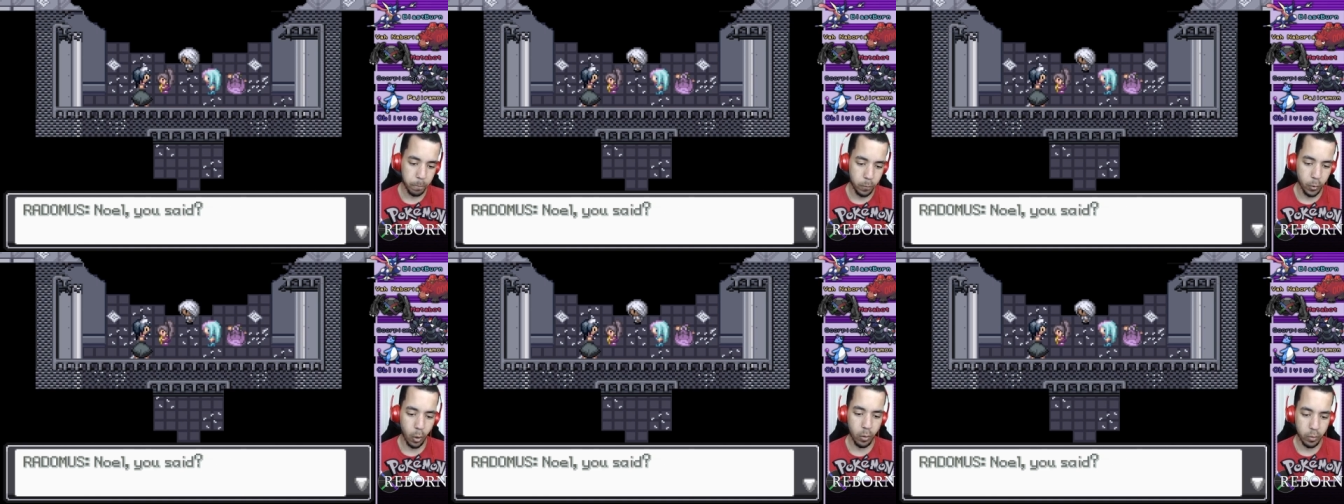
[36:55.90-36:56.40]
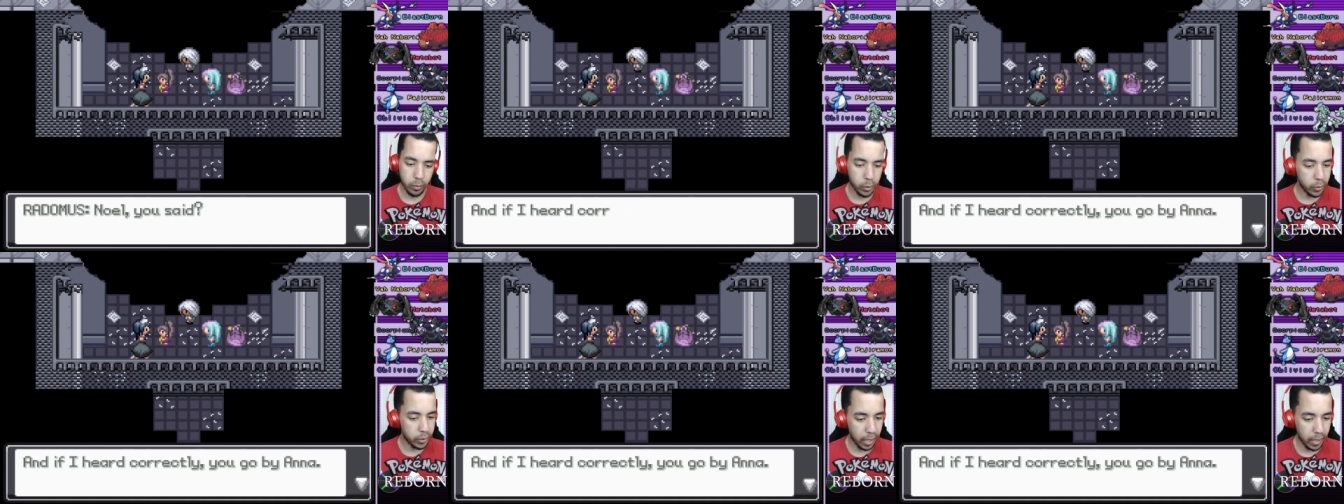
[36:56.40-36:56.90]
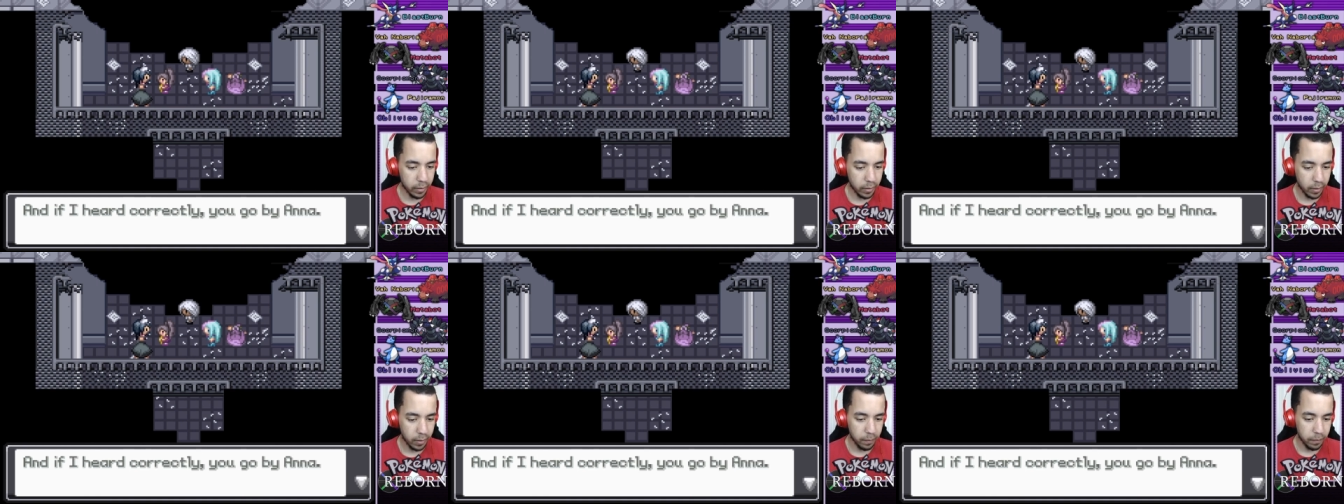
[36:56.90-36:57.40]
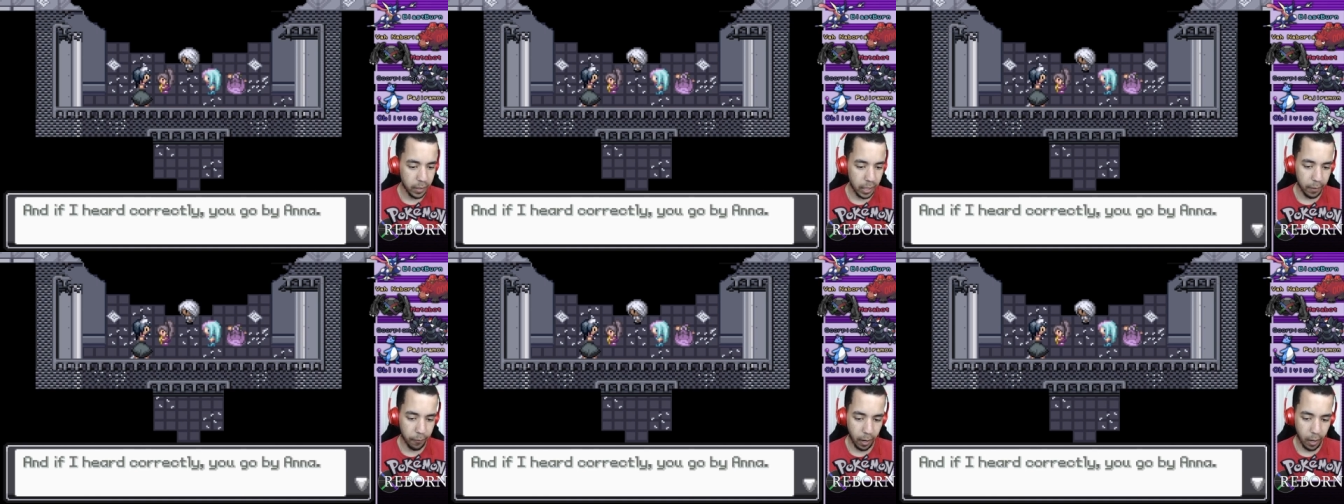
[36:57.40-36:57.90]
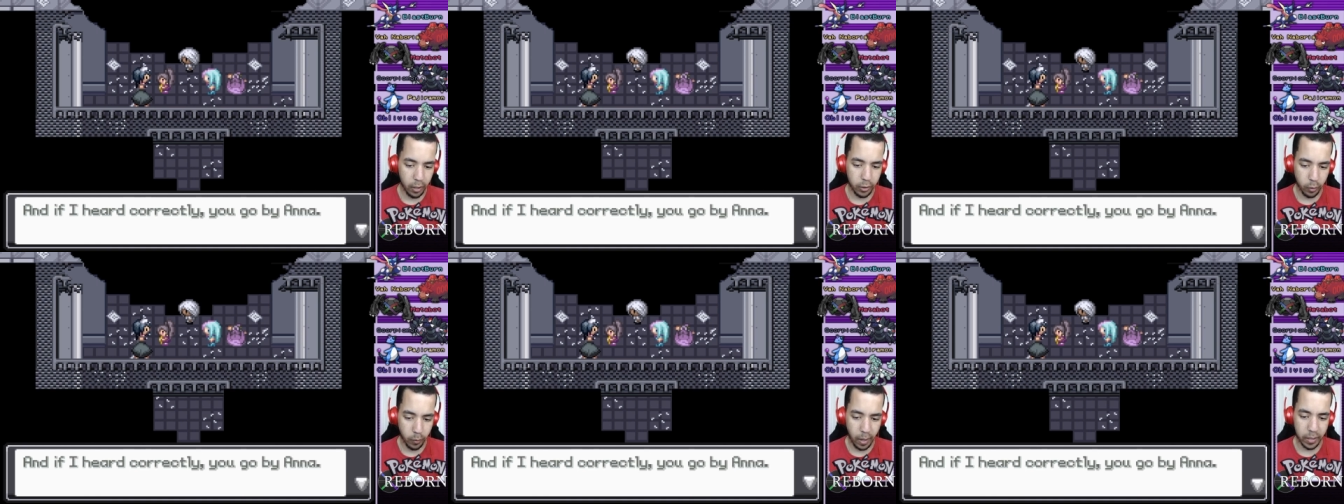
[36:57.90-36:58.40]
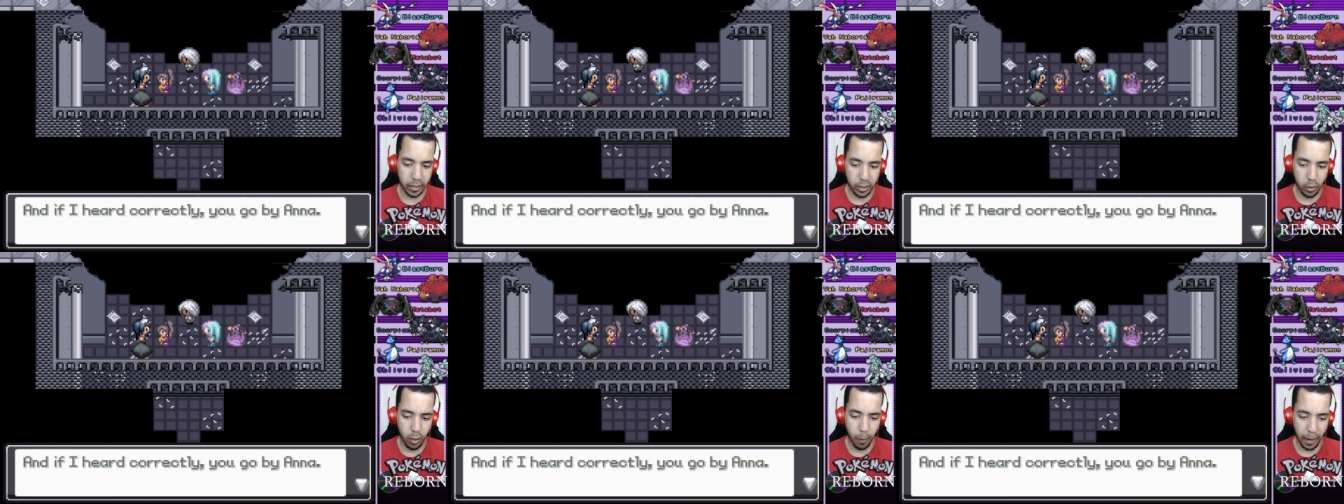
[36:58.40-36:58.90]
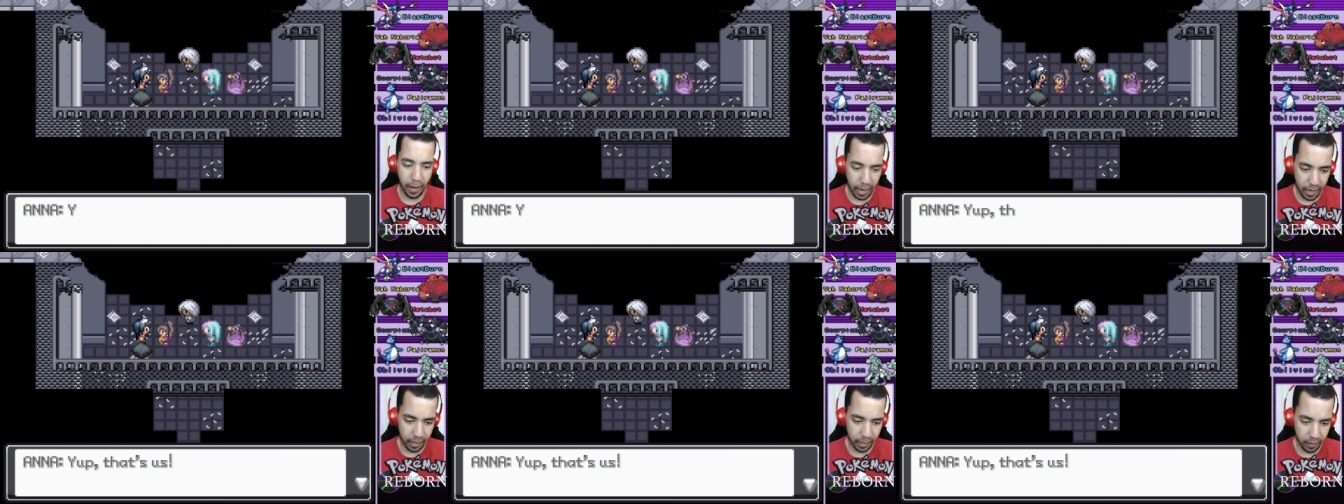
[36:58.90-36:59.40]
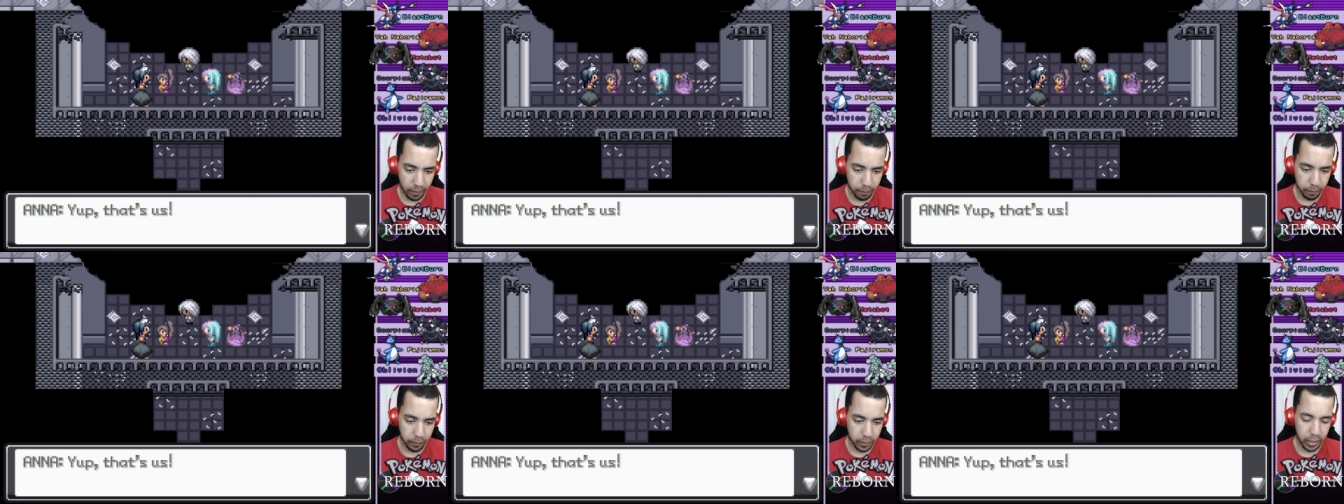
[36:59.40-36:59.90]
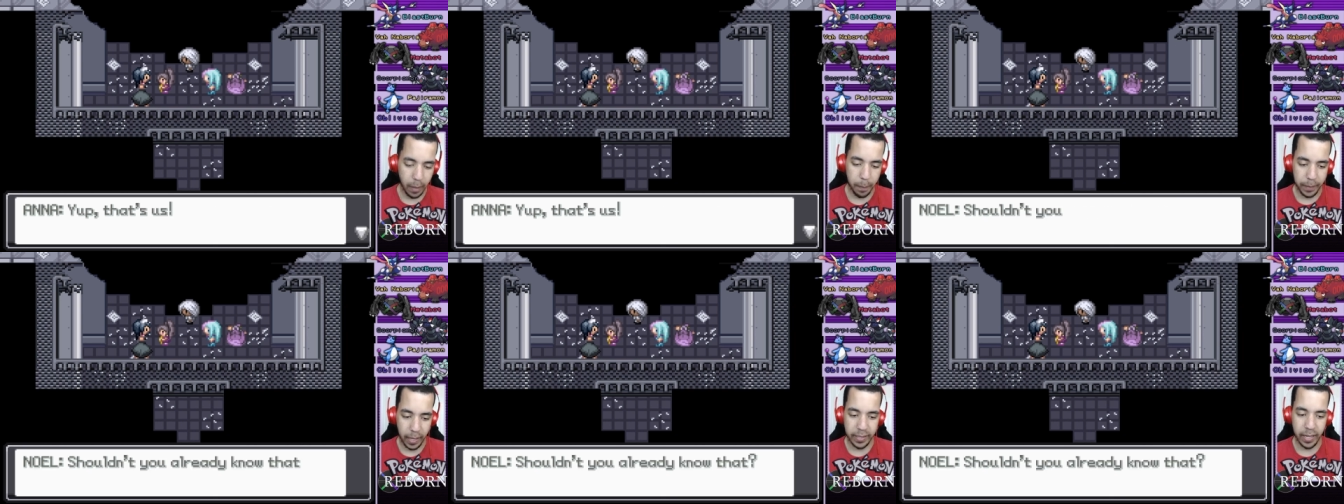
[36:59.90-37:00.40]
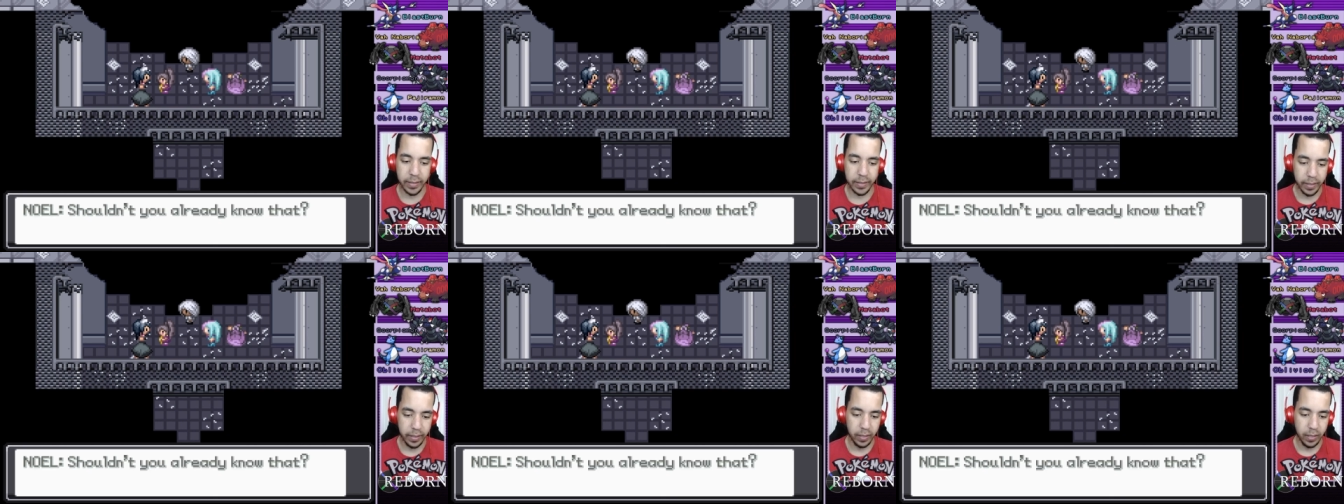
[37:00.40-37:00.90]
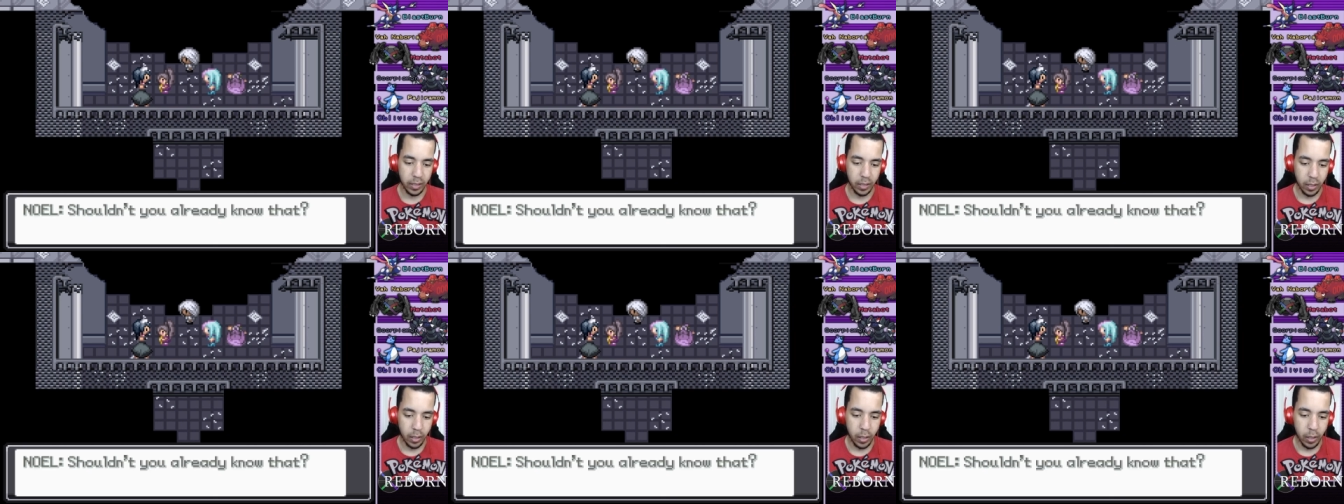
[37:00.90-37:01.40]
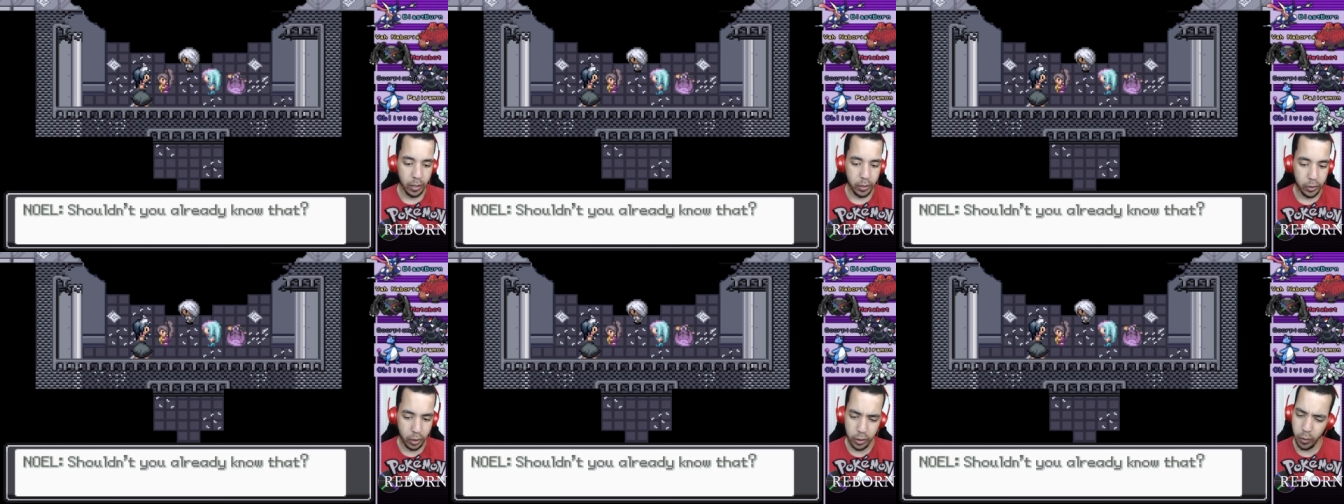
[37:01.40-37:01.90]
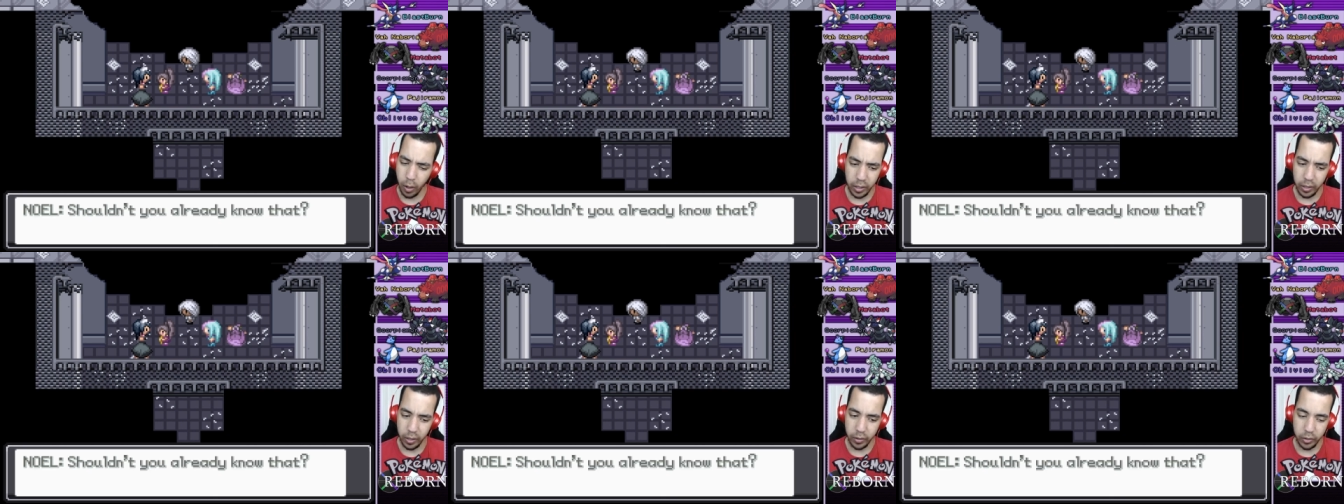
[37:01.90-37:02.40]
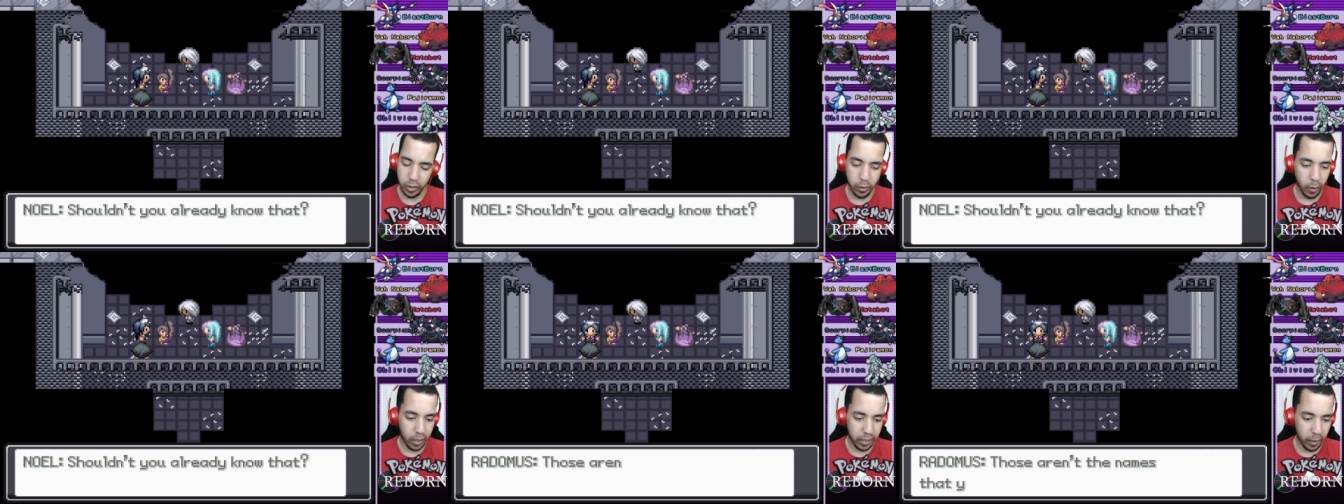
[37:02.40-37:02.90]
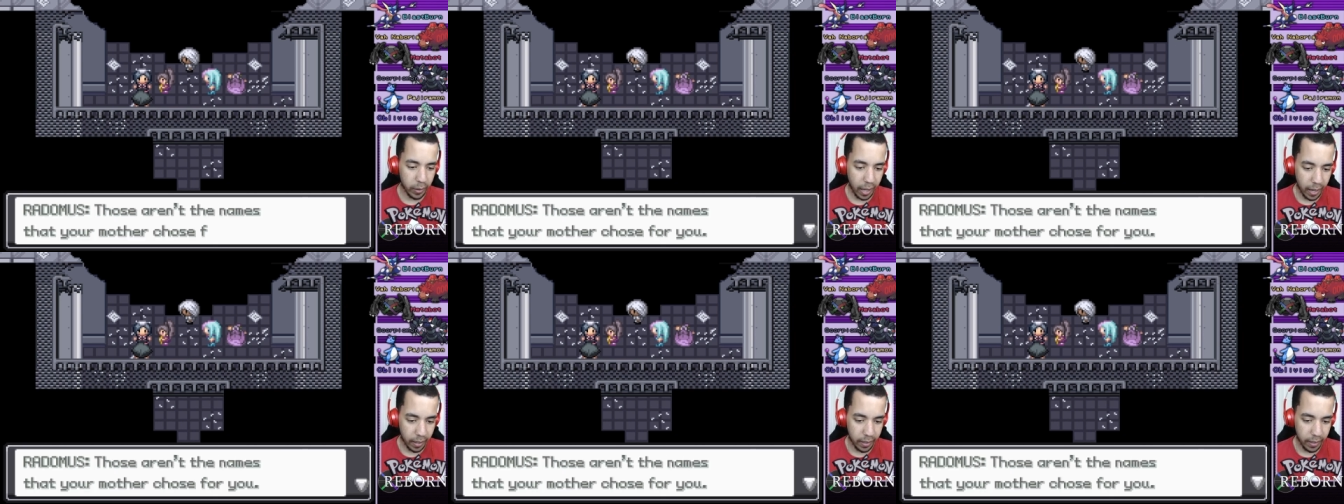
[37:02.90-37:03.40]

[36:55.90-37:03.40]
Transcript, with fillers: No, you said? And if I heard correctly, you go by Anna. Yep, that's us. Shouldn't you already shouldn't you already know that?